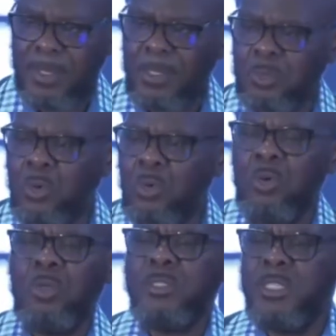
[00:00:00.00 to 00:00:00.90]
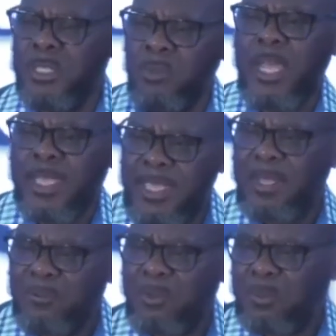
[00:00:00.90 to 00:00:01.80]
So this is what I gained
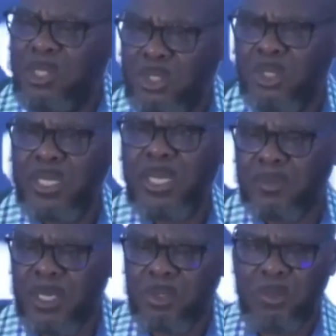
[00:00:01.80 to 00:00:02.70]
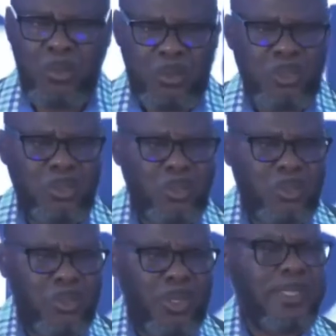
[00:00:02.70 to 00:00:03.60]
from the church that I'm trying to portray to you.
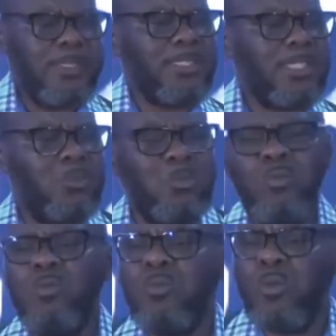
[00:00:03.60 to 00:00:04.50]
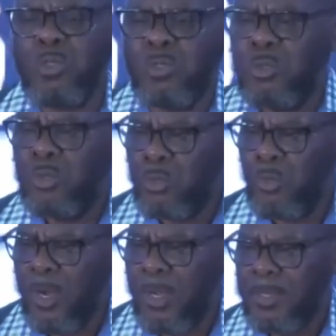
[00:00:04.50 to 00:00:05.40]
And this is what you
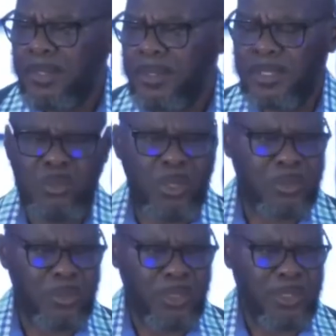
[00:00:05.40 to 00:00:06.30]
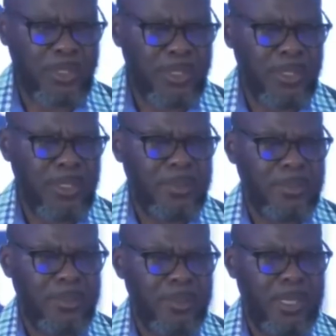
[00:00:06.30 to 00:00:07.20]
are, that you are doing.
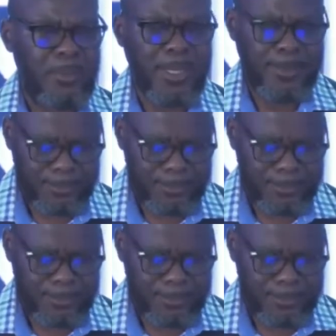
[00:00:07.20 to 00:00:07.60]
Amen.